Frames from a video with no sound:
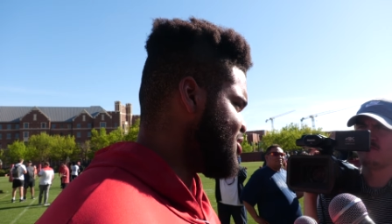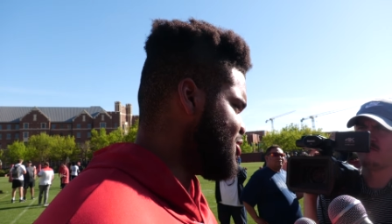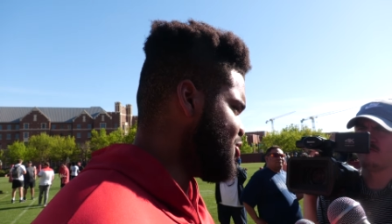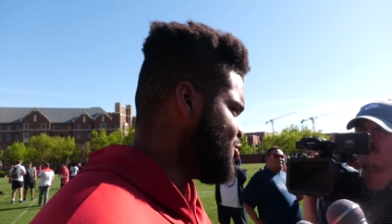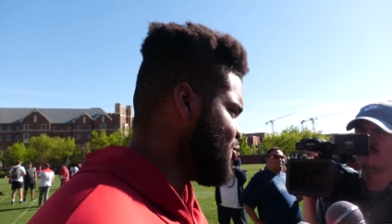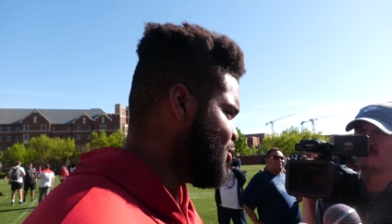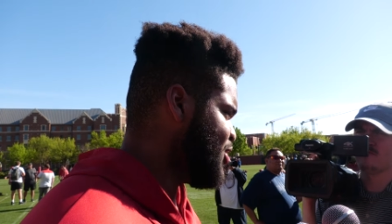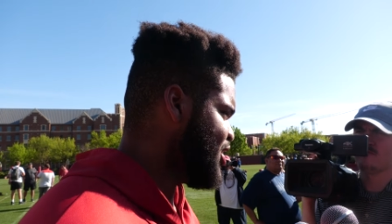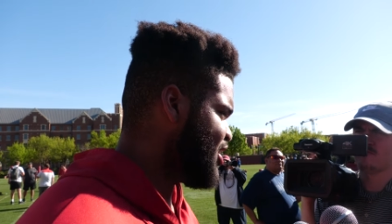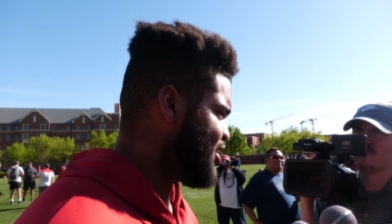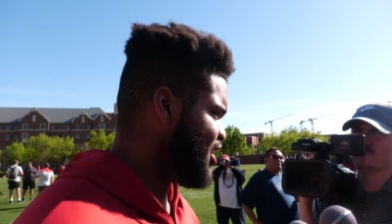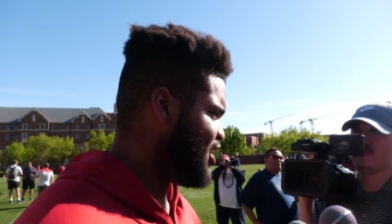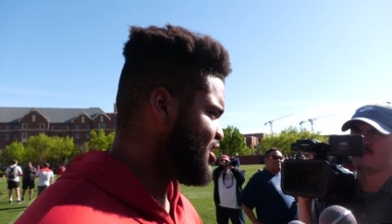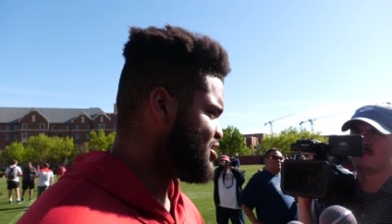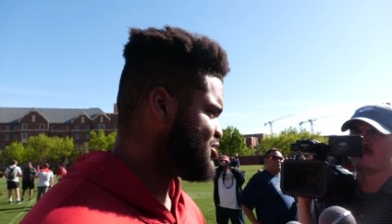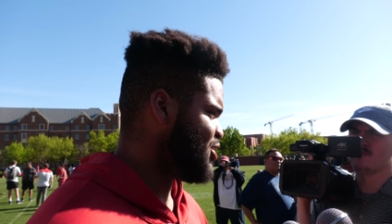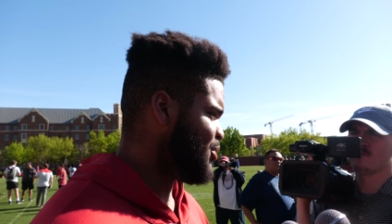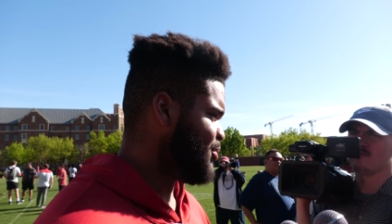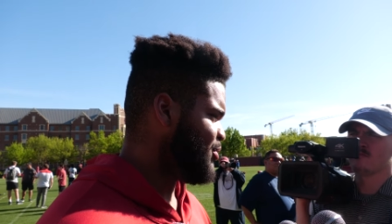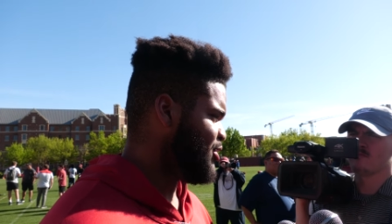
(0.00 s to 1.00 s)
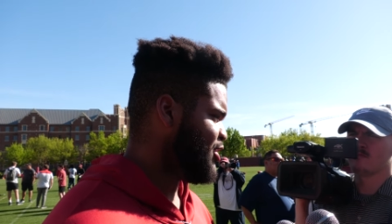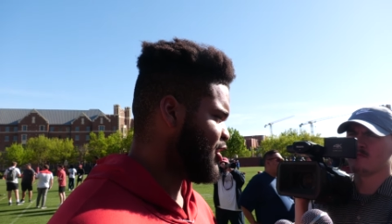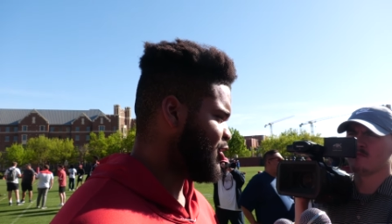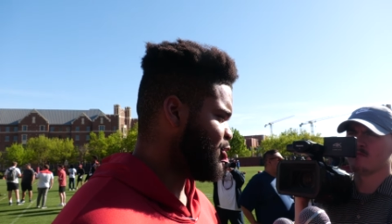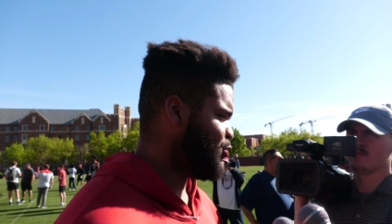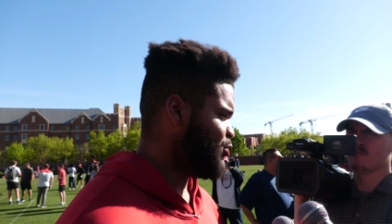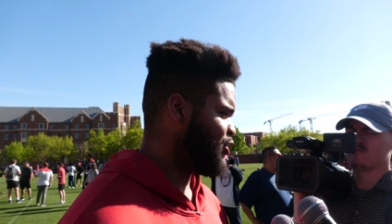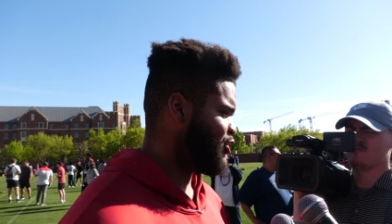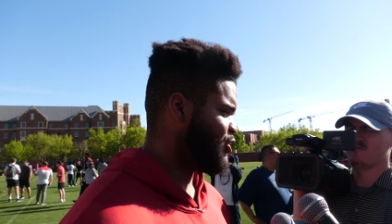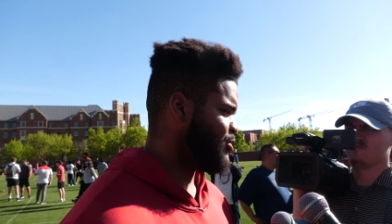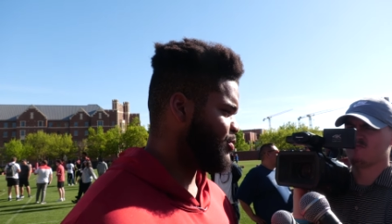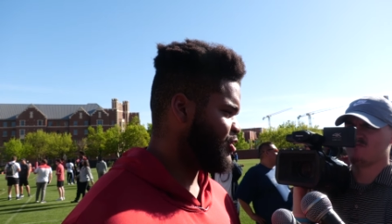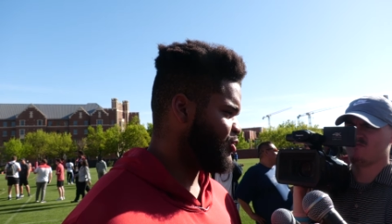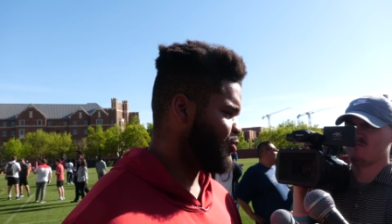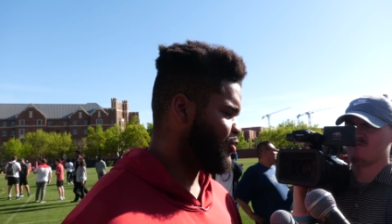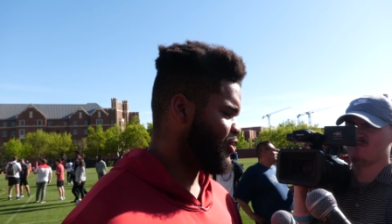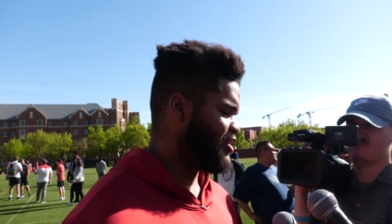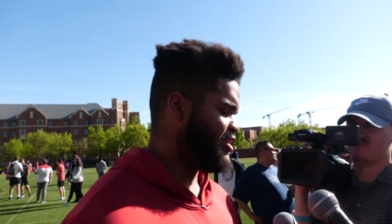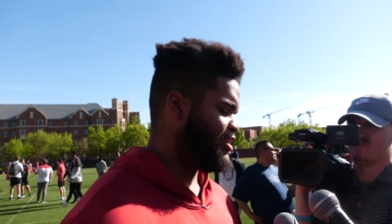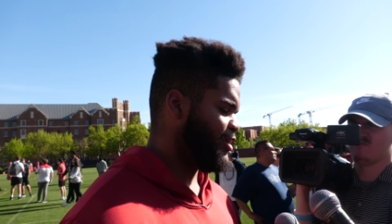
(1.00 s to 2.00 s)
You know, we had guys coming in I knew that could be
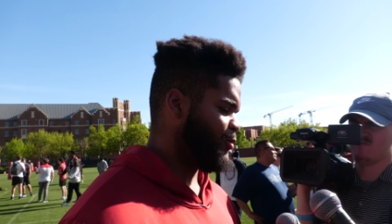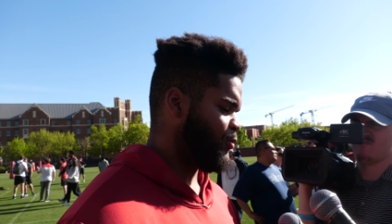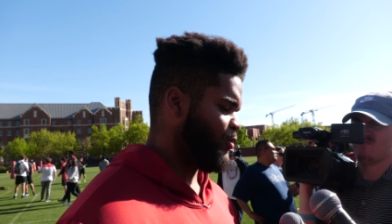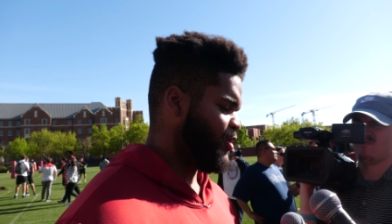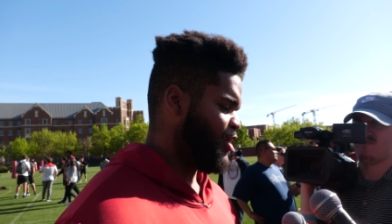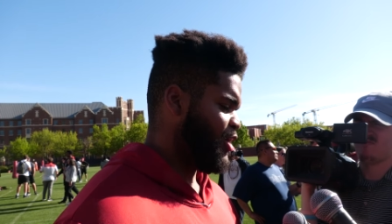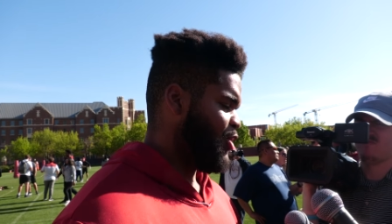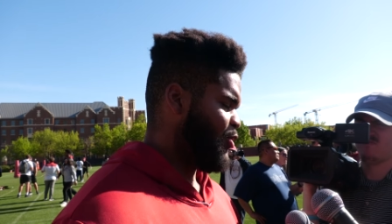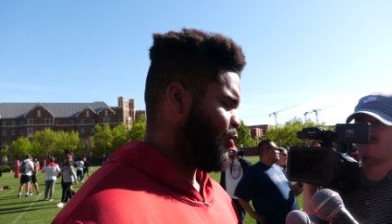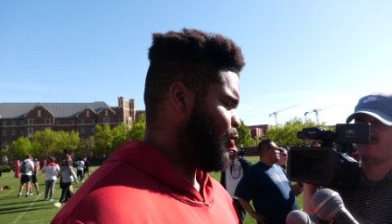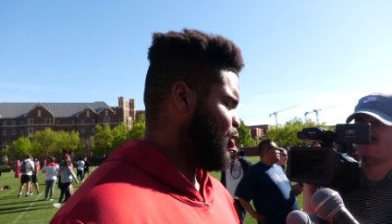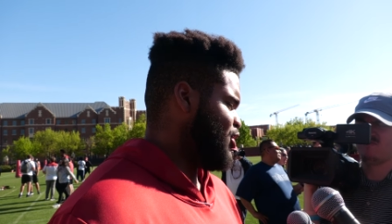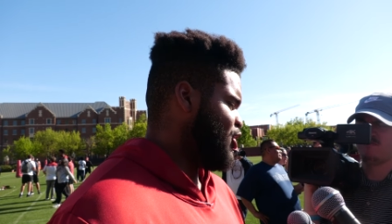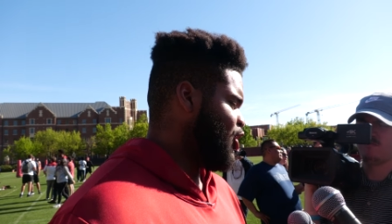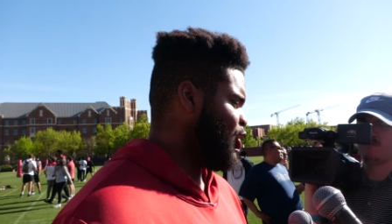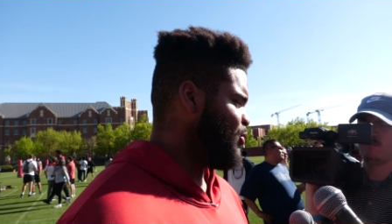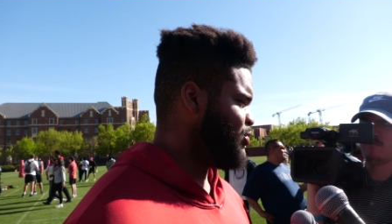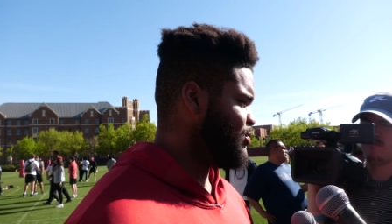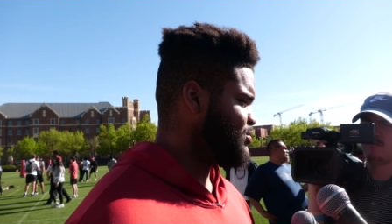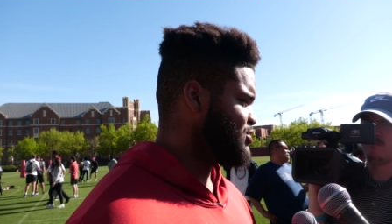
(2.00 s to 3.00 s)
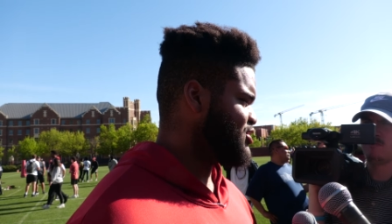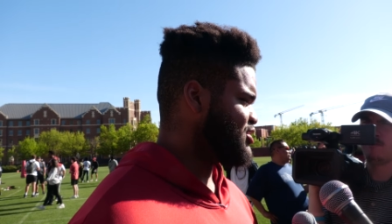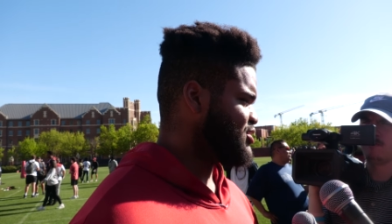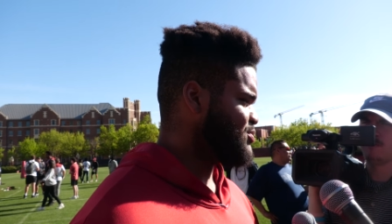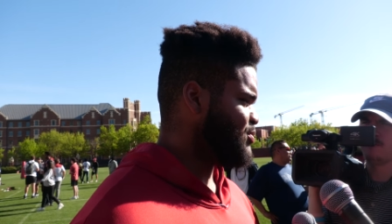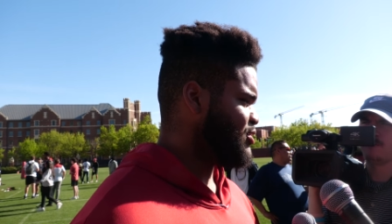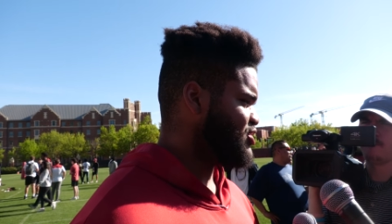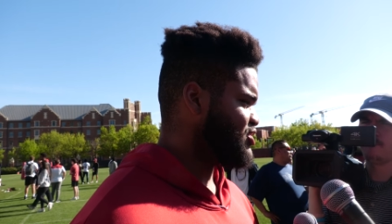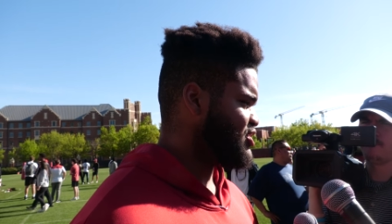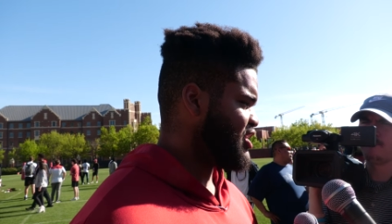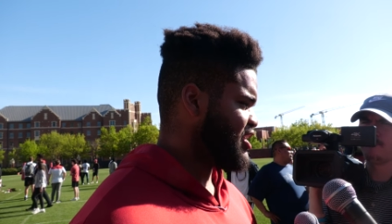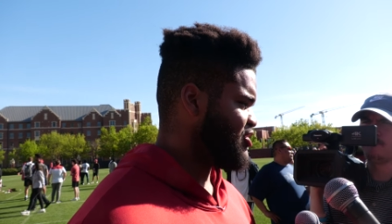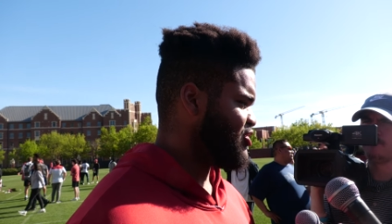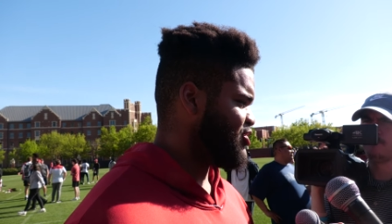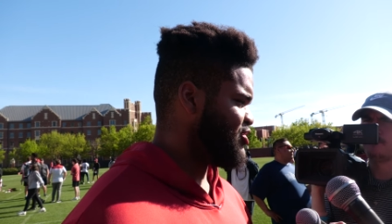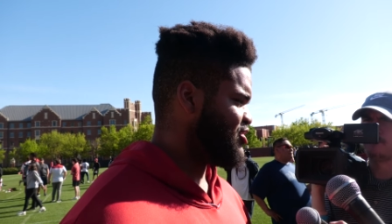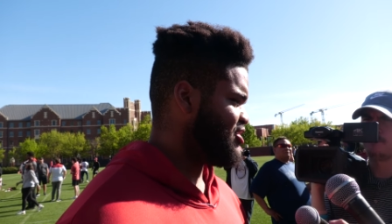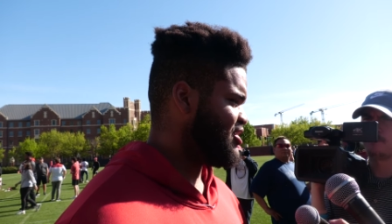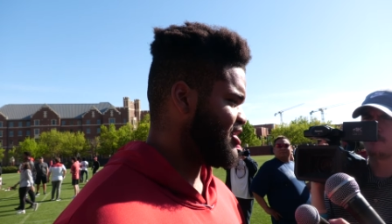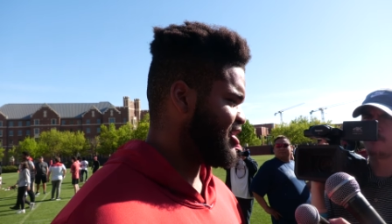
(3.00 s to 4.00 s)
great, and I wanted to help them just as much as I
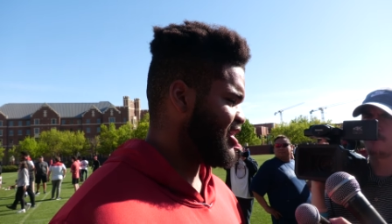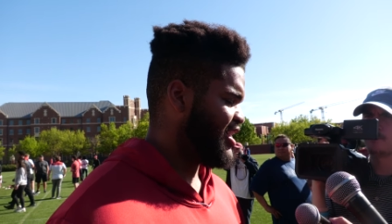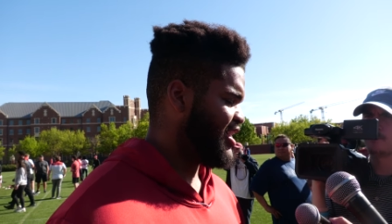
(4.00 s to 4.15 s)
could.